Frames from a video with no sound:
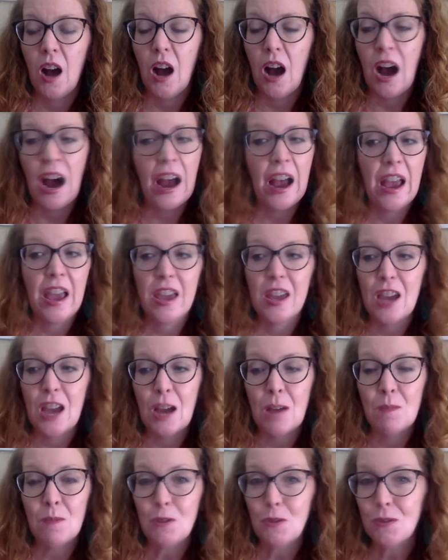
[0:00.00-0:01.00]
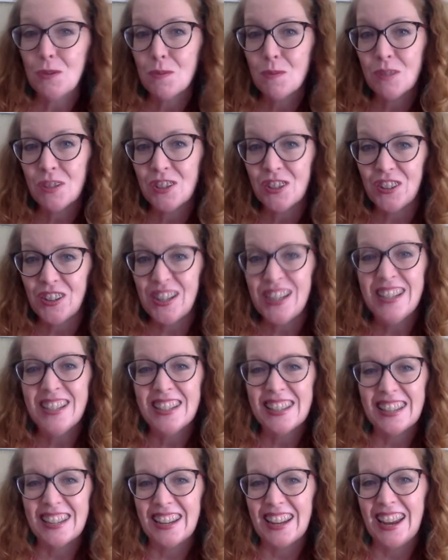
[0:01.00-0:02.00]
am new to Missouri
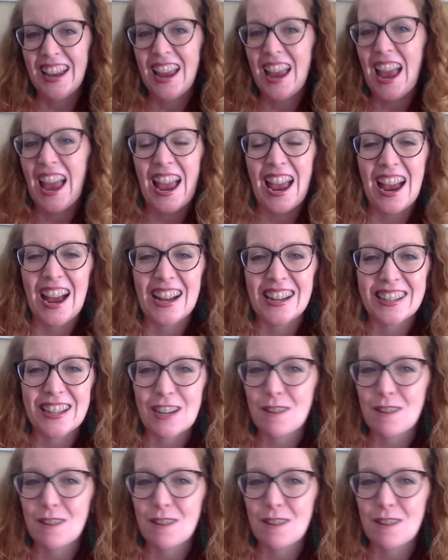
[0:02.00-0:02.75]
and